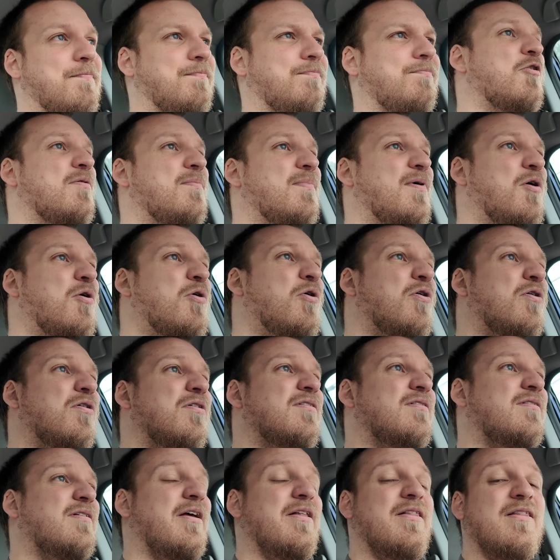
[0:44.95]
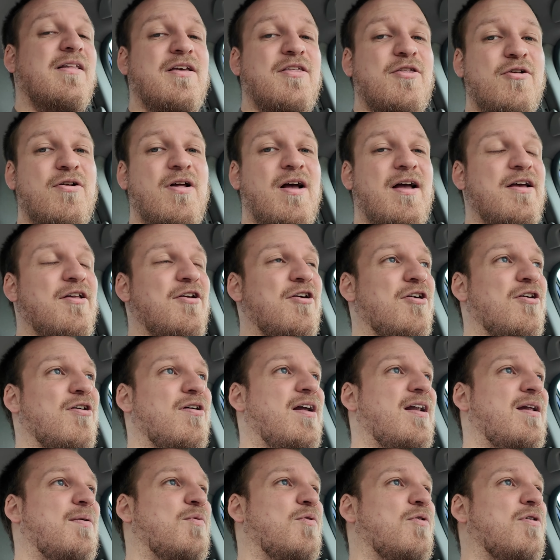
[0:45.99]
Lo and behold, suddenly they're not in a
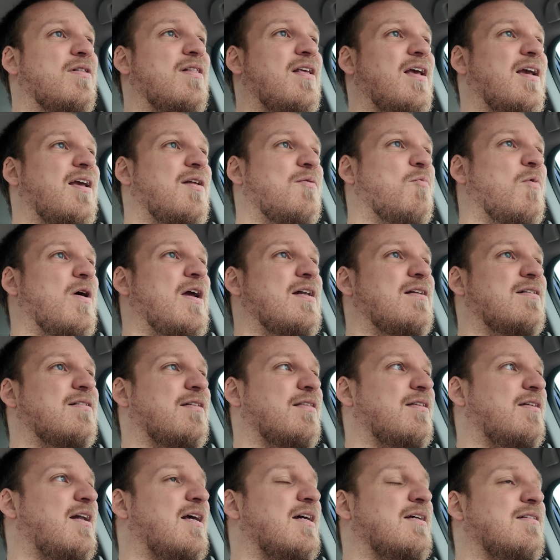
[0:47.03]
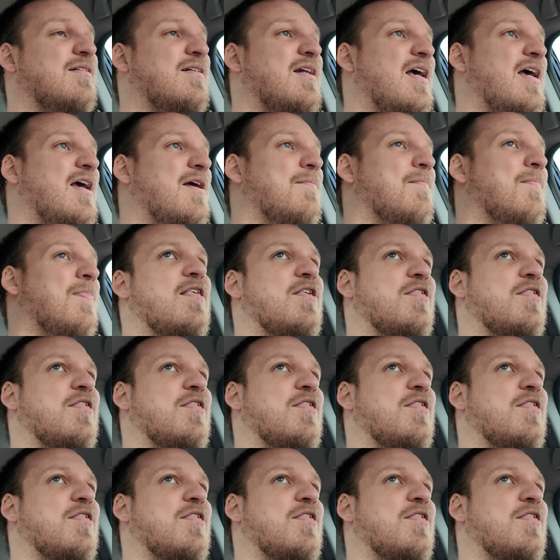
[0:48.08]
hurry anymore and they can wait until the next day.